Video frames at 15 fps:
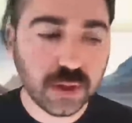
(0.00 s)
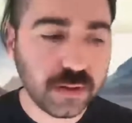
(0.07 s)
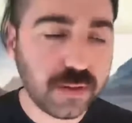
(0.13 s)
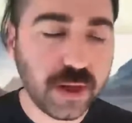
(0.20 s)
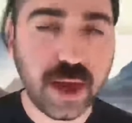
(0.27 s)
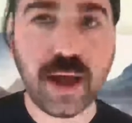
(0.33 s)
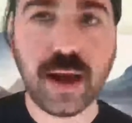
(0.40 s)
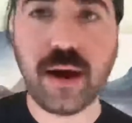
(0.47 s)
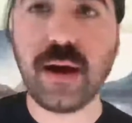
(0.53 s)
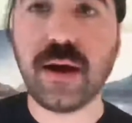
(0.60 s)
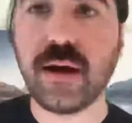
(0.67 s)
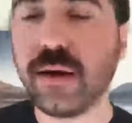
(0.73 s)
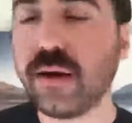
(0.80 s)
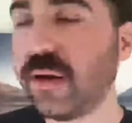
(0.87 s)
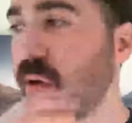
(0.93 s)
They
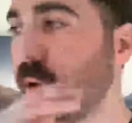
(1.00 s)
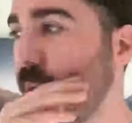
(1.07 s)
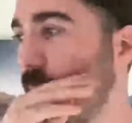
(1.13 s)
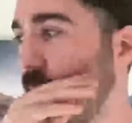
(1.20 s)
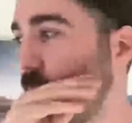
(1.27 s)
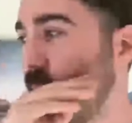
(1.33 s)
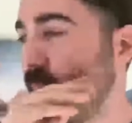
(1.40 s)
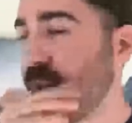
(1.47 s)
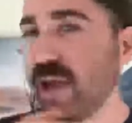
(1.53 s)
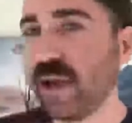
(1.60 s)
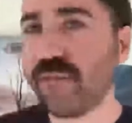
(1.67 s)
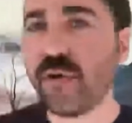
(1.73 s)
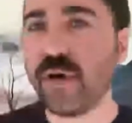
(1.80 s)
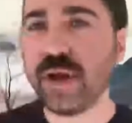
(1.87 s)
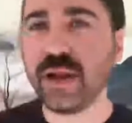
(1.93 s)
are they
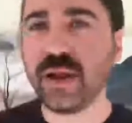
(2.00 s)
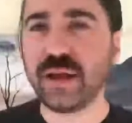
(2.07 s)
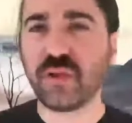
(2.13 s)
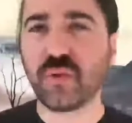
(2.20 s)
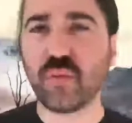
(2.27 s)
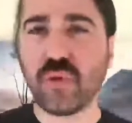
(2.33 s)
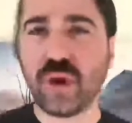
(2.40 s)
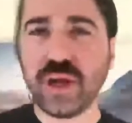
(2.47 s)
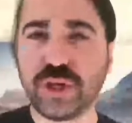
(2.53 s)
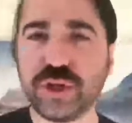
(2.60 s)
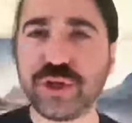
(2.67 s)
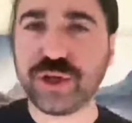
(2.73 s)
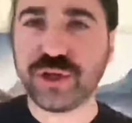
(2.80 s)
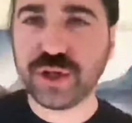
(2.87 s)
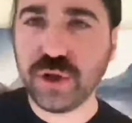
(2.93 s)
find like the right
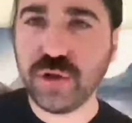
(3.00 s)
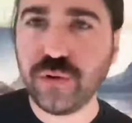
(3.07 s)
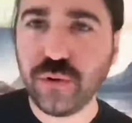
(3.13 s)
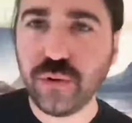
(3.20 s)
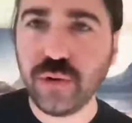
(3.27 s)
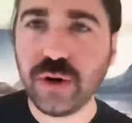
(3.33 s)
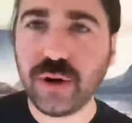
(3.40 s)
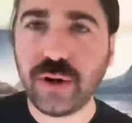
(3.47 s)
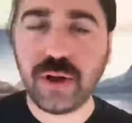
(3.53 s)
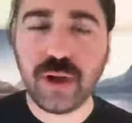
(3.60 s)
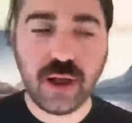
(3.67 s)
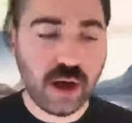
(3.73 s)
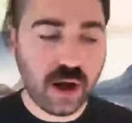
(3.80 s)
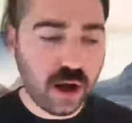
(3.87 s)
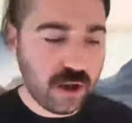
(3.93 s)
shoe
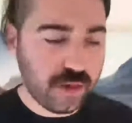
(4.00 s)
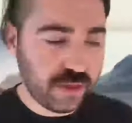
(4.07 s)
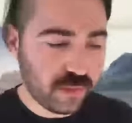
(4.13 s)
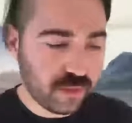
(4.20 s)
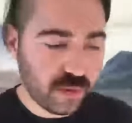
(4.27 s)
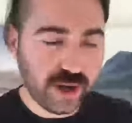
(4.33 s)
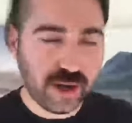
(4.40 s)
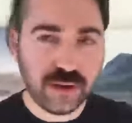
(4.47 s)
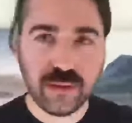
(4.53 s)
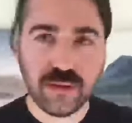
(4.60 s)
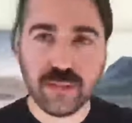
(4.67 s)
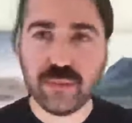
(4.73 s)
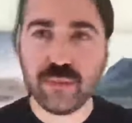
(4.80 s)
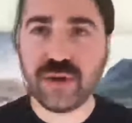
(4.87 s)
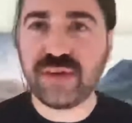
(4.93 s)
on the right
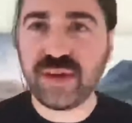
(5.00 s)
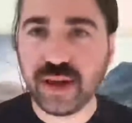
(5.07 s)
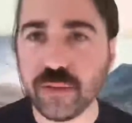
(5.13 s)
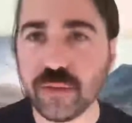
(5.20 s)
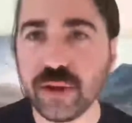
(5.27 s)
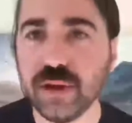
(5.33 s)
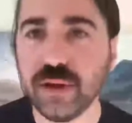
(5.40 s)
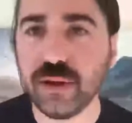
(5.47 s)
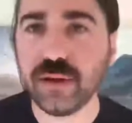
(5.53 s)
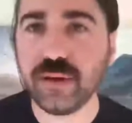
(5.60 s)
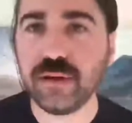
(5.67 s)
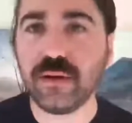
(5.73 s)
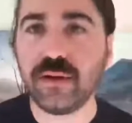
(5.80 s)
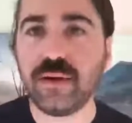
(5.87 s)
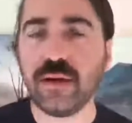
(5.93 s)
material
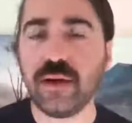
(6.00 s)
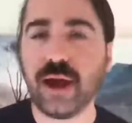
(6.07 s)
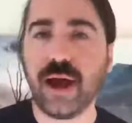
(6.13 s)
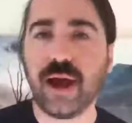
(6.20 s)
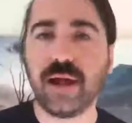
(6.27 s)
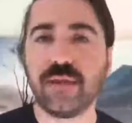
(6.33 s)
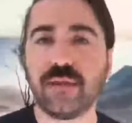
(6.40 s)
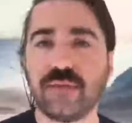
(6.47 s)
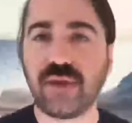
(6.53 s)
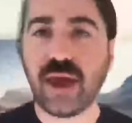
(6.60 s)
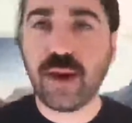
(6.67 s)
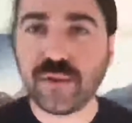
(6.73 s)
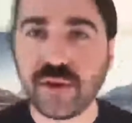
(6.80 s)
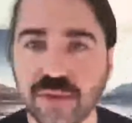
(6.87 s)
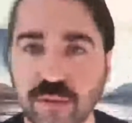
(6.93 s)
and
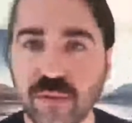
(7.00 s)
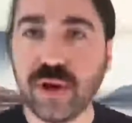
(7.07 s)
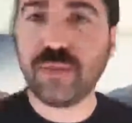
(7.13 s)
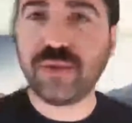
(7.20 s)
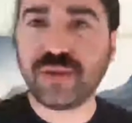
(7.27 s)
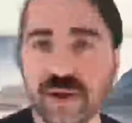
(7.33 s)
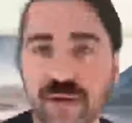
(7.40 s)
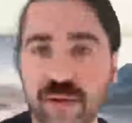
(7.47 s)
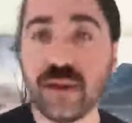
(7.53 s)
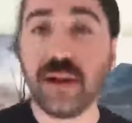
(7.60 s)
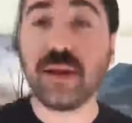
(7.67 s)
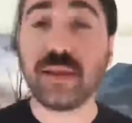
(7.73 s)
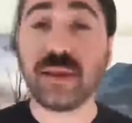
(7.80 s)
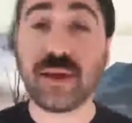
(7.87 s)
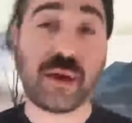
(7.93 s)
stepped on the right material,
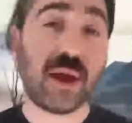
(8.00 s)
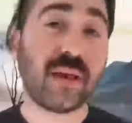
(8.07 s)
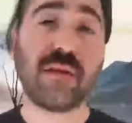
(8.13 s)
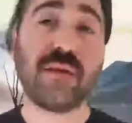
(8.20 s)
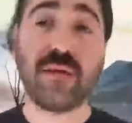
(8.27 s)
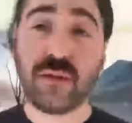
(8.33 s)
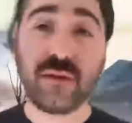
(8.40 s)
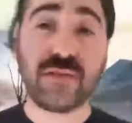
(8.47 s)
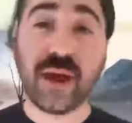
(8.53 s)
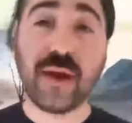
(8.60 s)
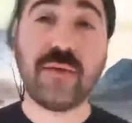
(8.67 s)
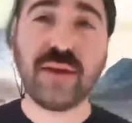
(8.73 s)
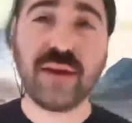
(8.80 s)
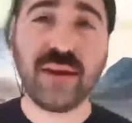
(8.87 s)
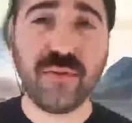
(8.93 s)
they get the
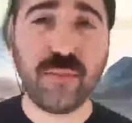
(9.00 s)
sound that is